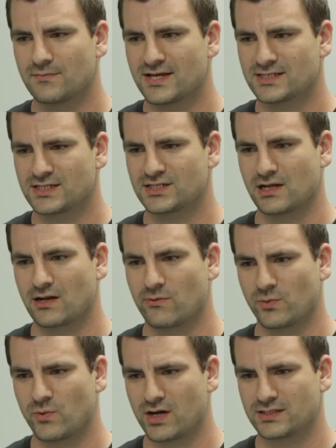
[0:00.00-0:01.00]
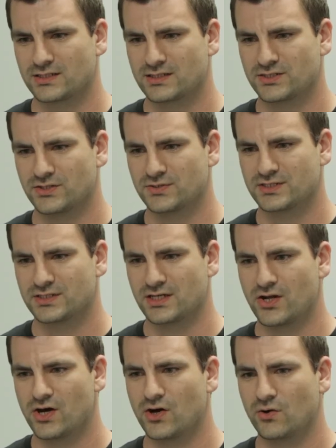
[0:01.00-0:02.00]
The message that I would want students to
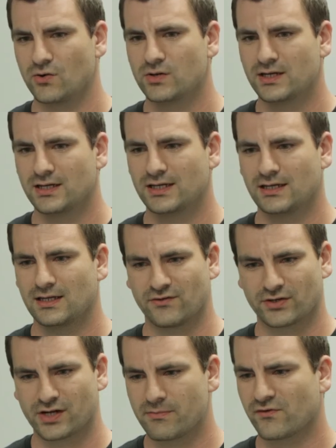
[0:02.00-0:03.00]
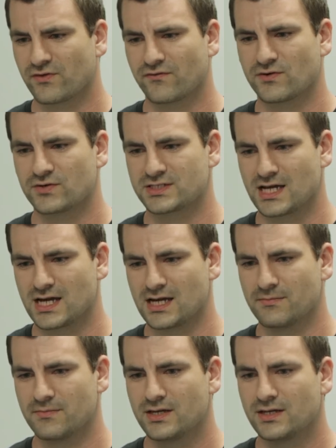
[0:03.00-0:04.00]
know, if you're coming for the first
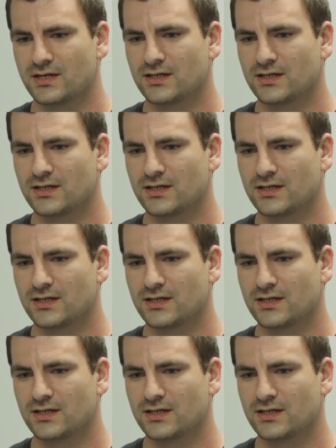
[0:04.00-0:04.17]
time,